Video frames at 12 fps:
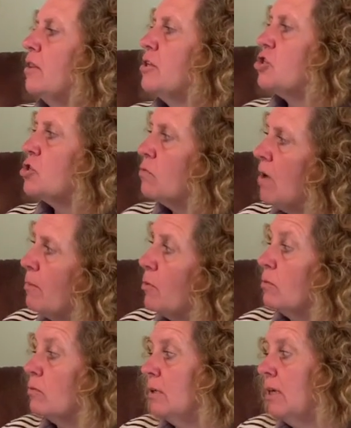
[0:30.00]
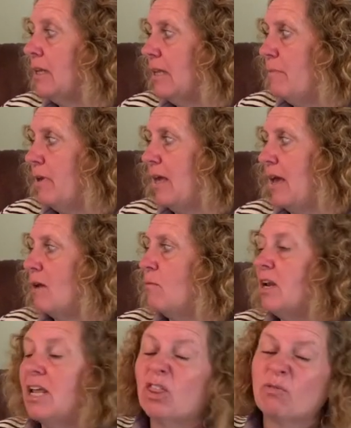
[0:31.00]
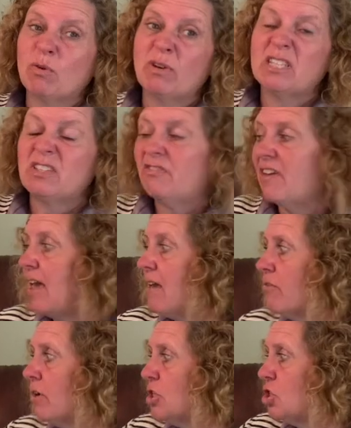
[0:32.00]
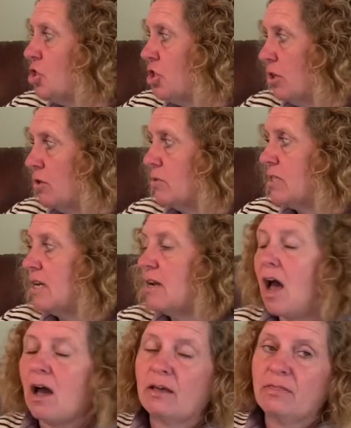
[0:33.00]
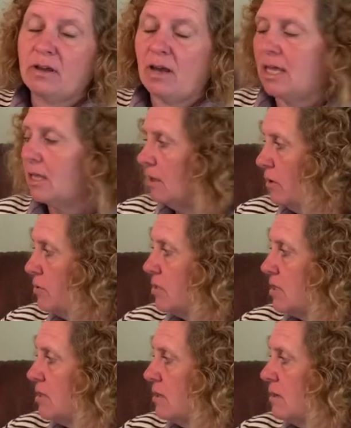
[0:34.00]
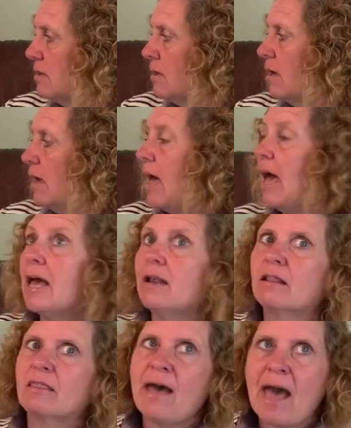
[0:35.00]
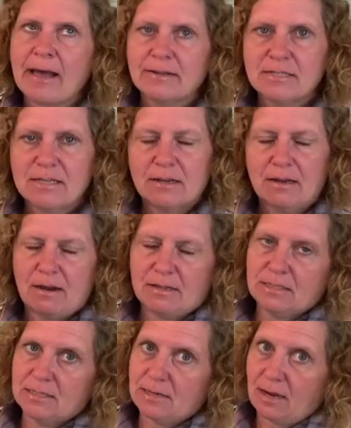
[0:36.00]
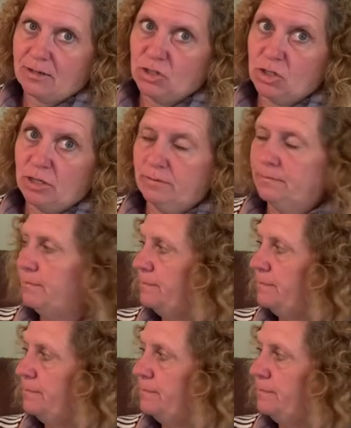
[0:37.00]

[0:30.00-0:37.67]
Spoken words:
The trouble really began when he threw his favorite shoe to knock the kite loose. And that got stuck too.